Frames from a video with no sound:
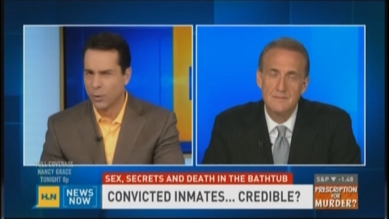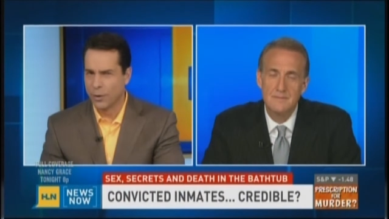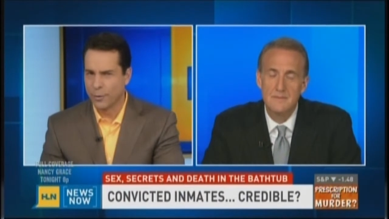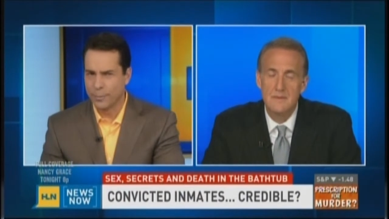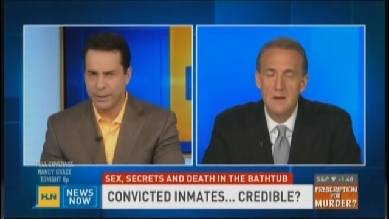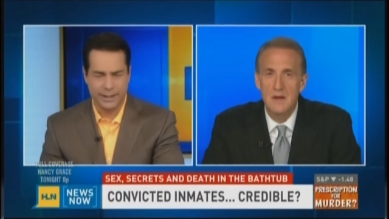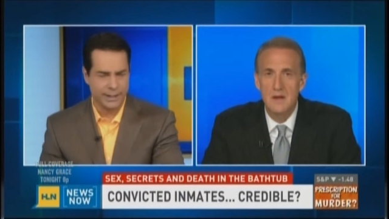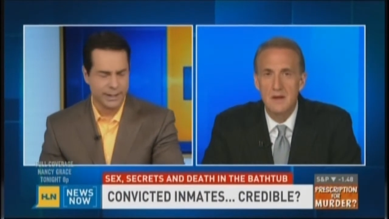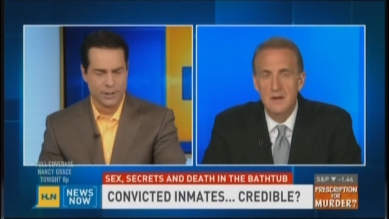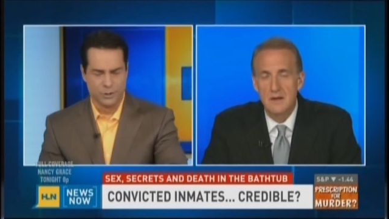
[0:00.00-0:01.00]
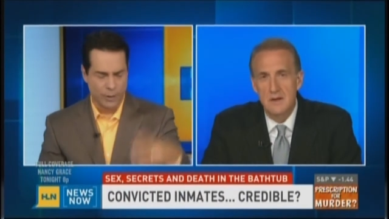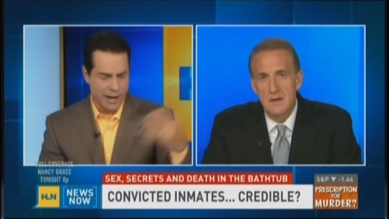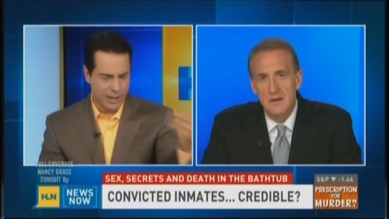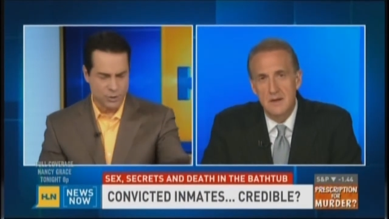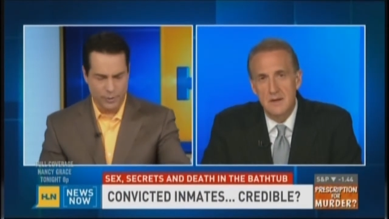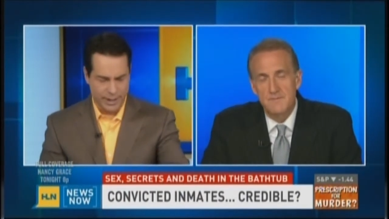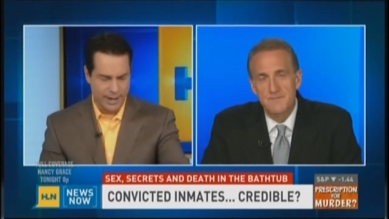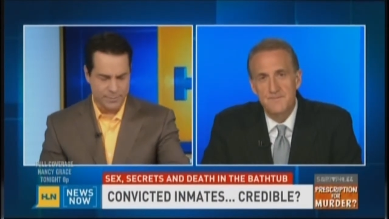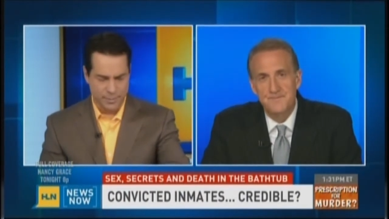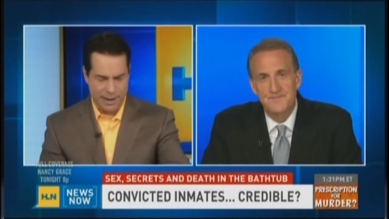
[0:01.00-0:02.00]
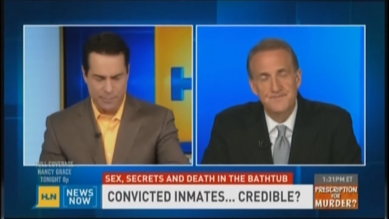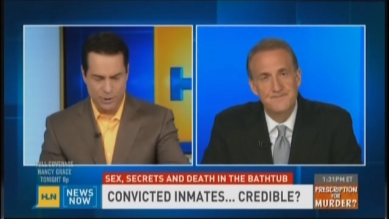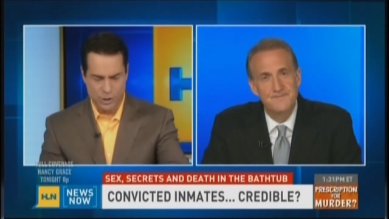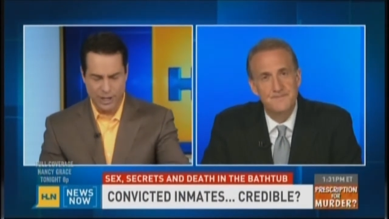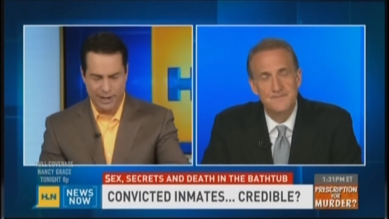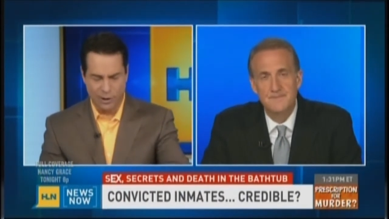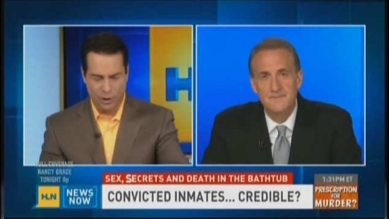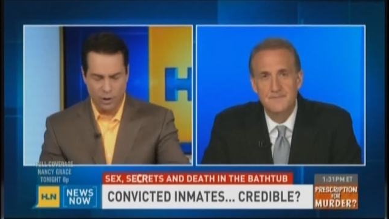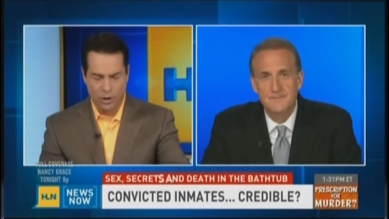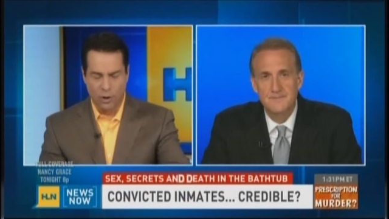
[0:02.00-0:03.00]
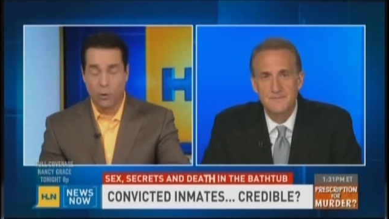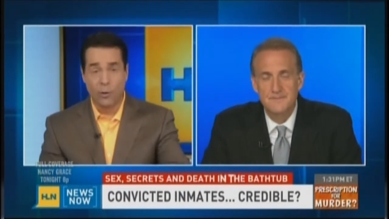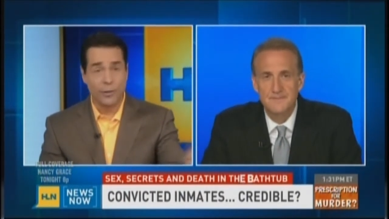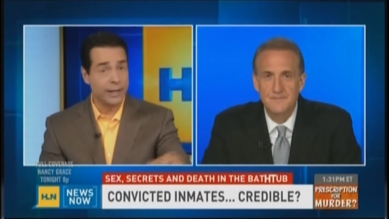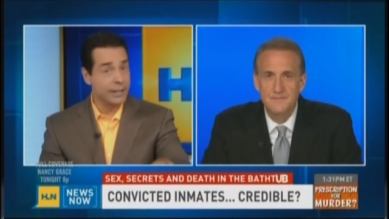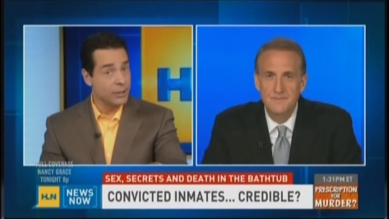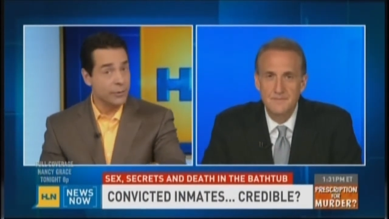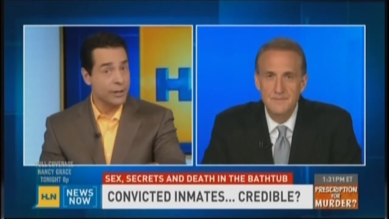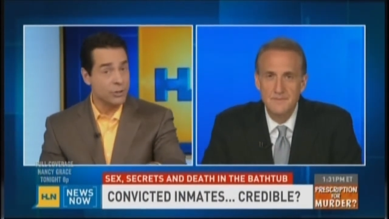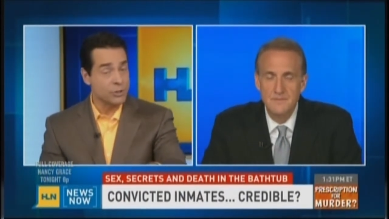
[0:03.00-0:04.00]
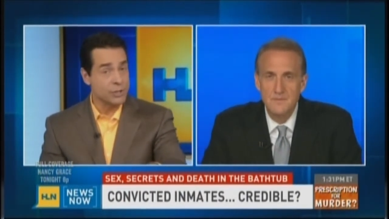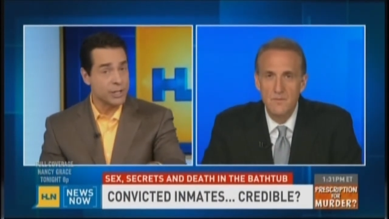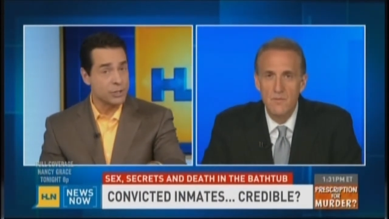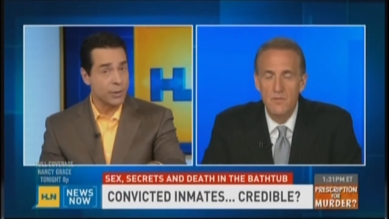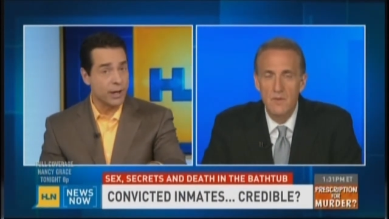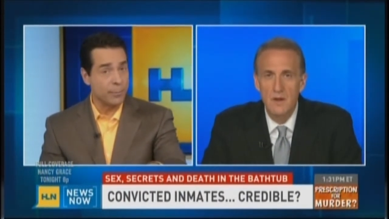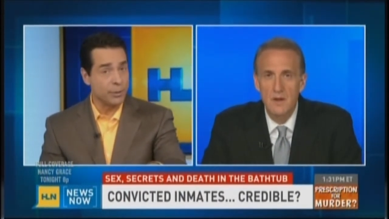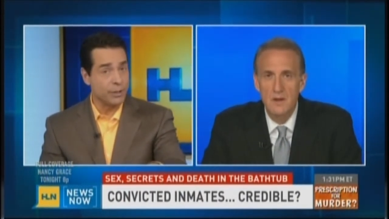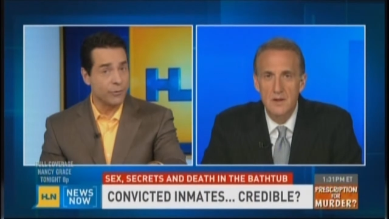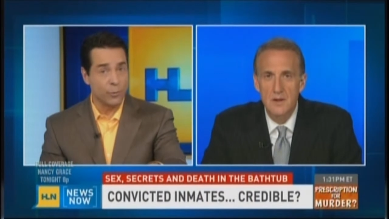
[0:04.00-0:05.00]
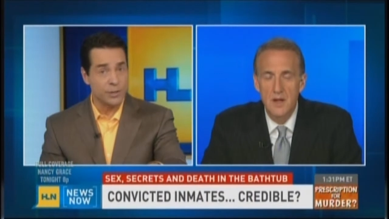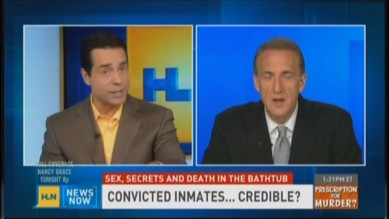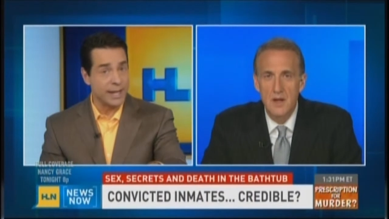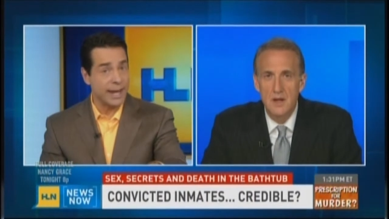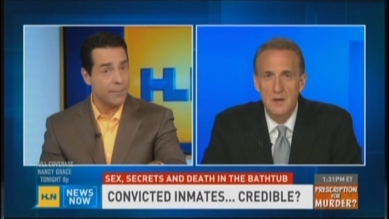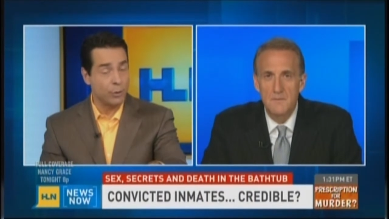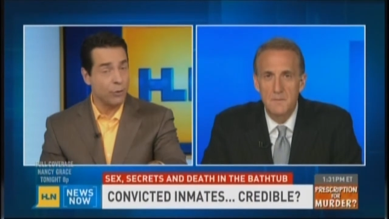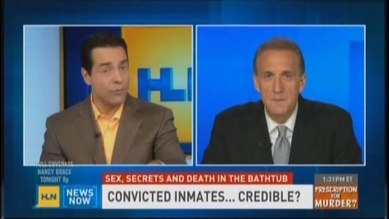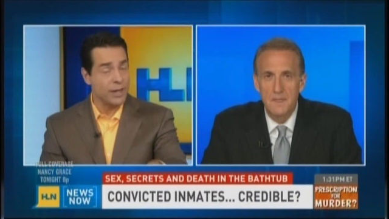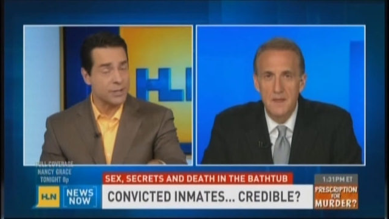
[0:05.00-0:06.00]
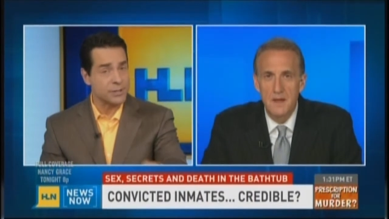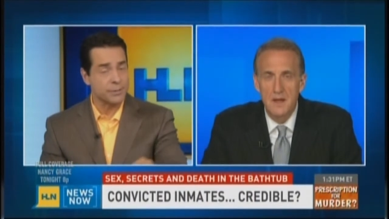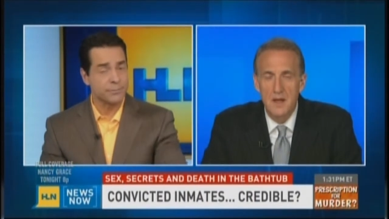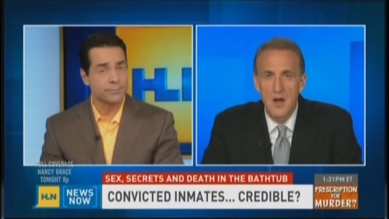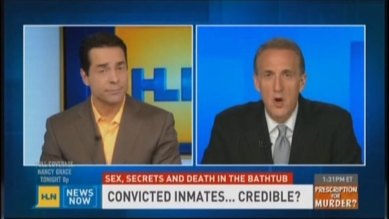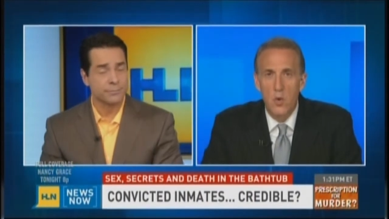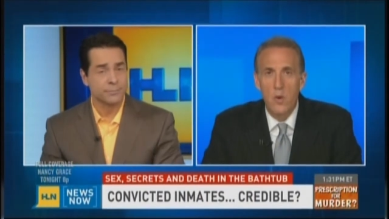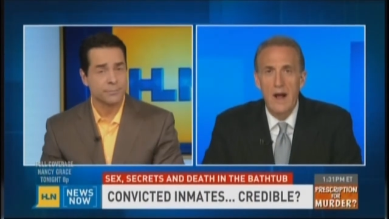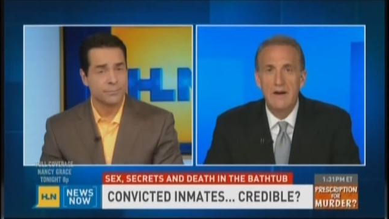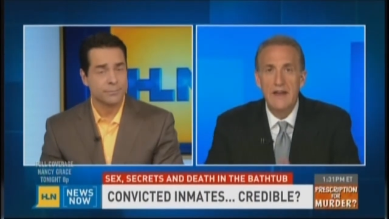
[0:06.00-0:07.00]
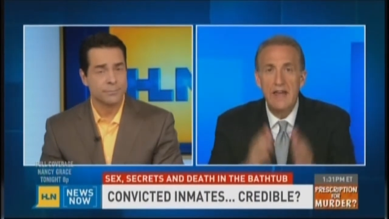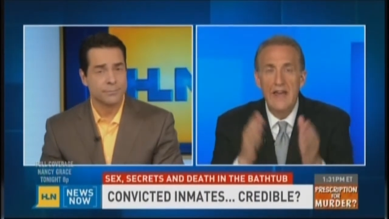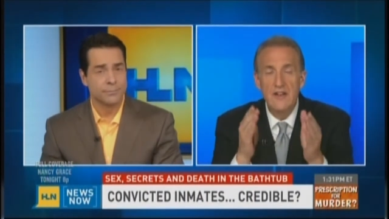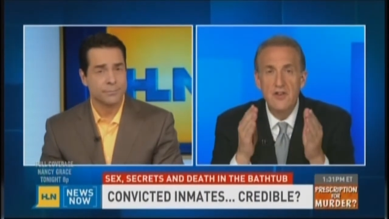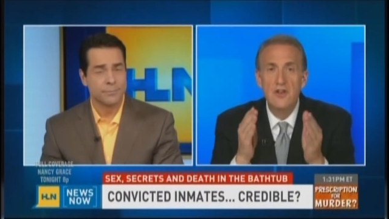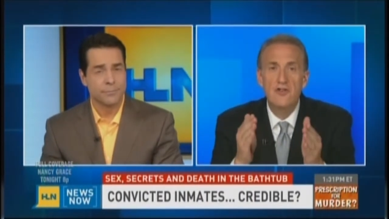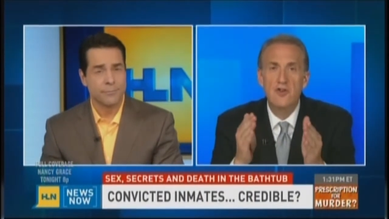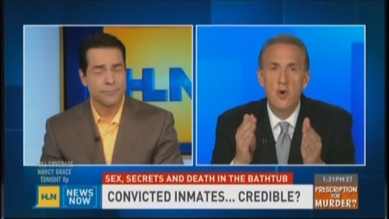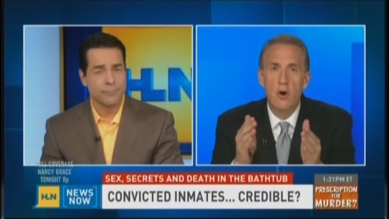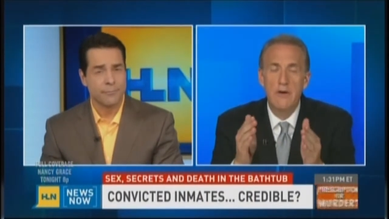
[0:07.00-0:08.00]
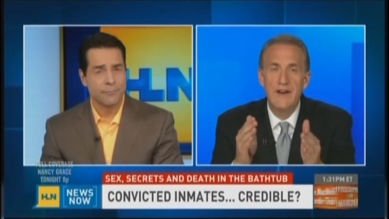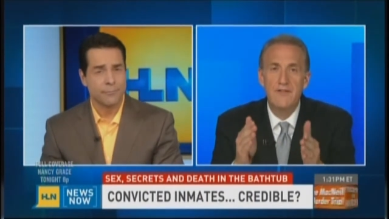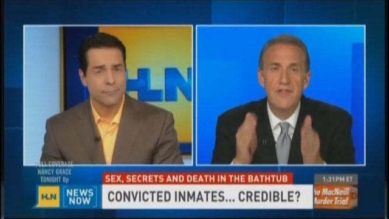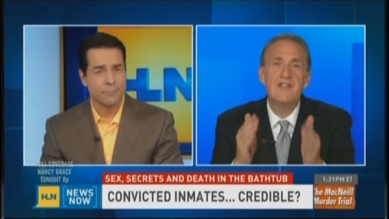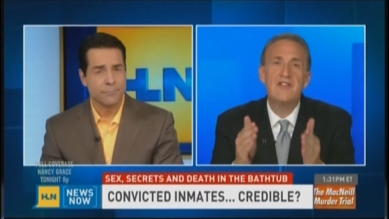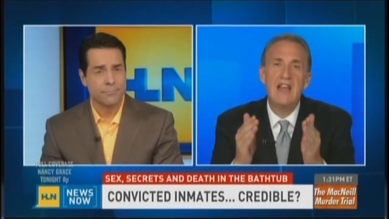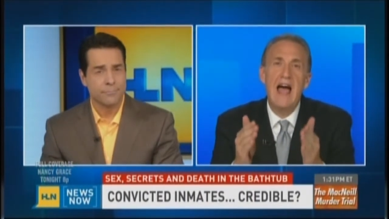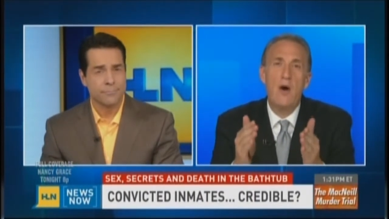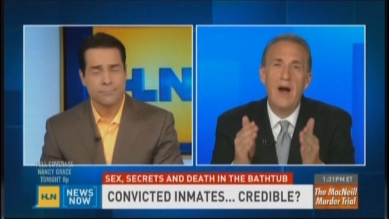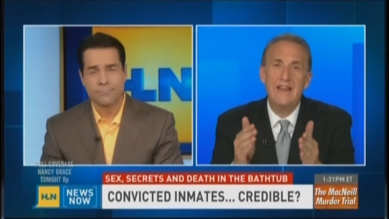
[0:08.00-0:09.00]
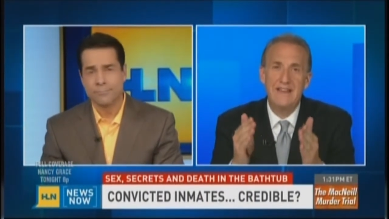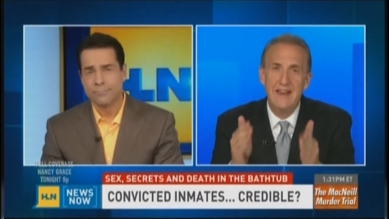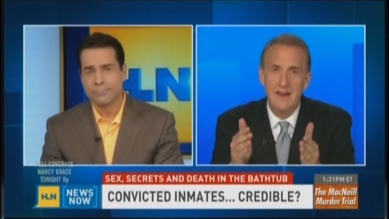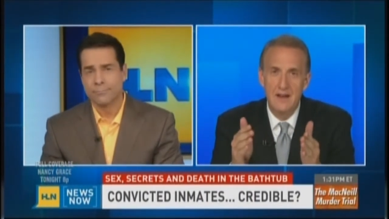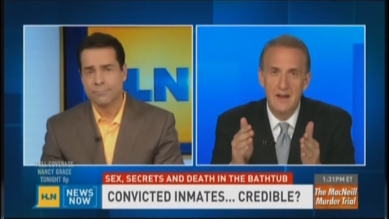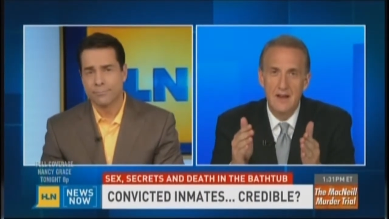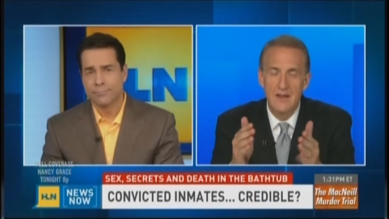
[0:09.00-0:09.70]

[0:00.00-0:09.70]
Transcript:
Speaker 1: whether it be derogatory names about Michelle or that, you know, he also says to a couple
Speaker 2: of different ones, they can't prove this? Well, it, it's the story of this is how I did it